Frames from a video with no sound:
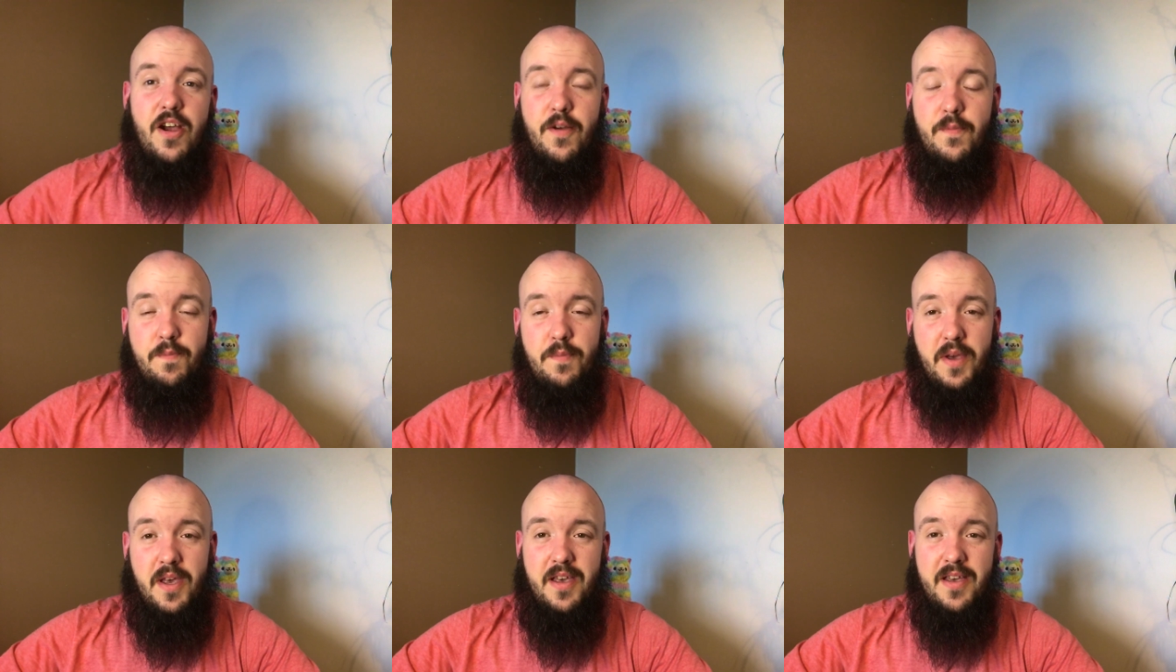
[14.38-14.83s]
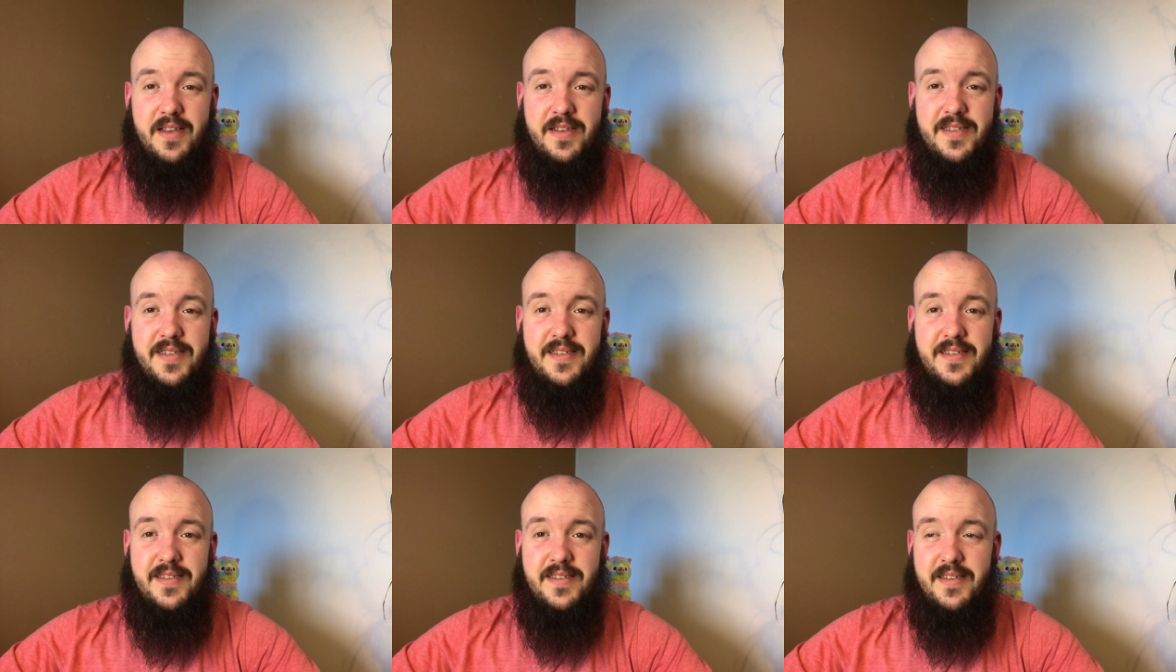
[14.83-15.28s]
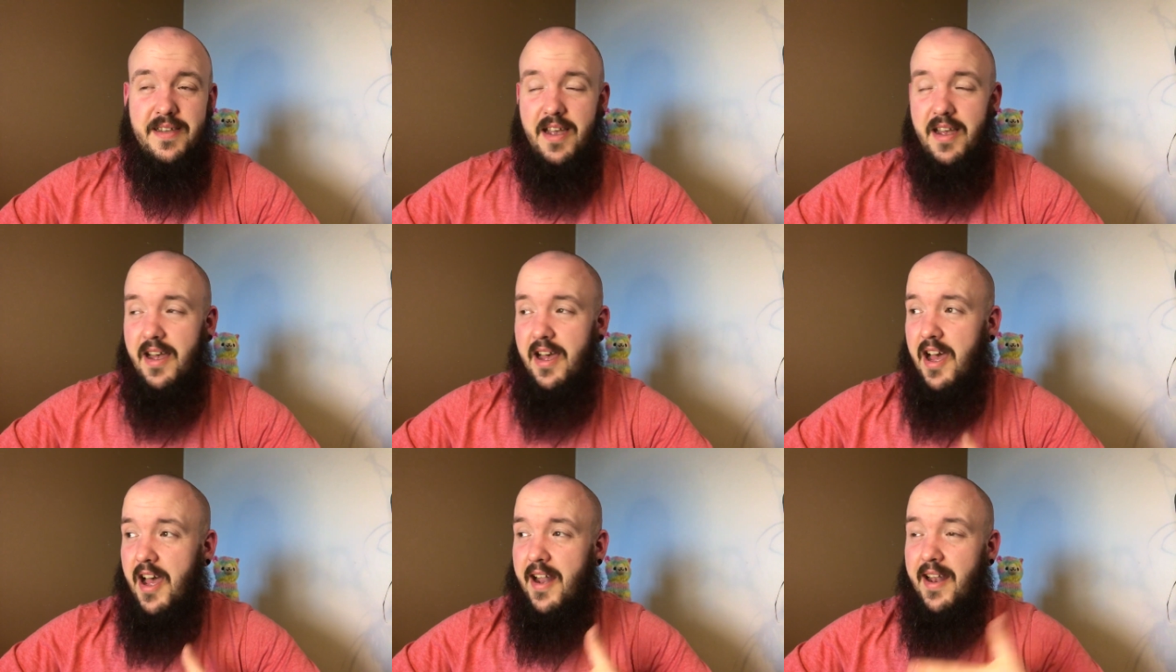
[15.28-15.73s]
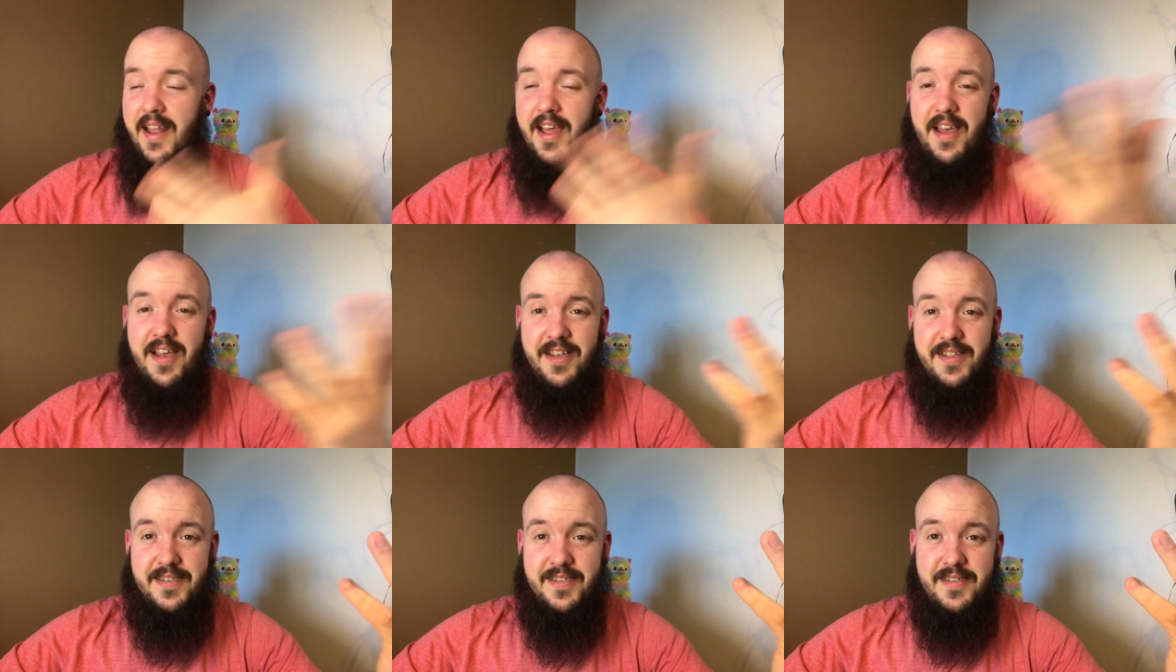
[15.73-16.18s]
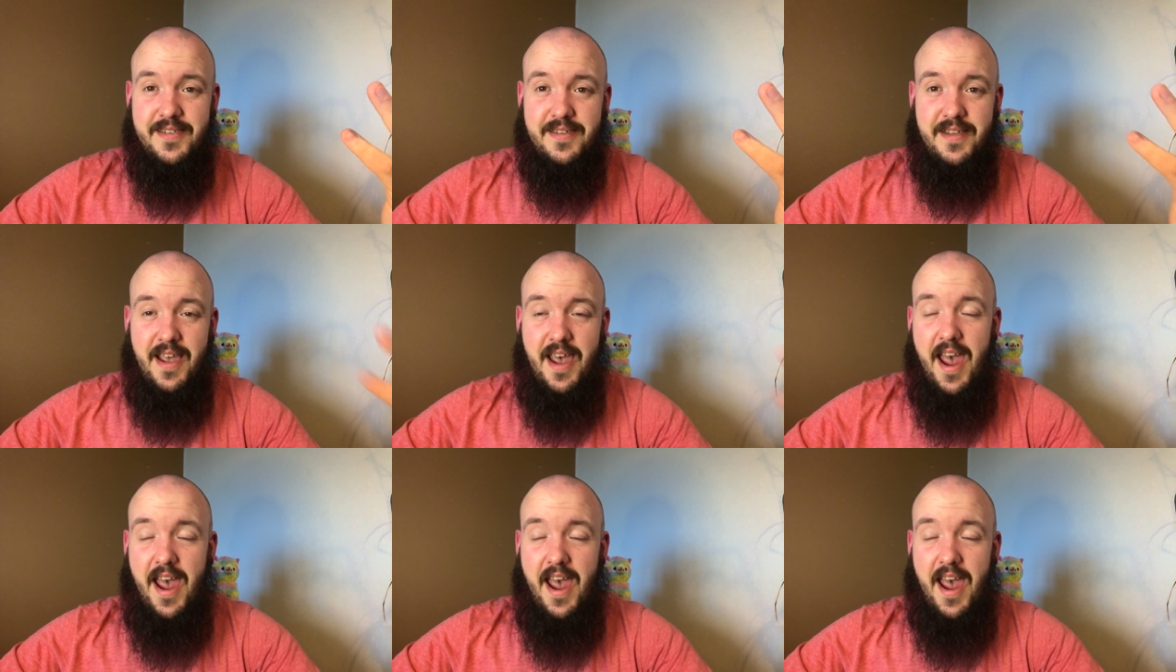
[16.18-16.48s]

because alerts.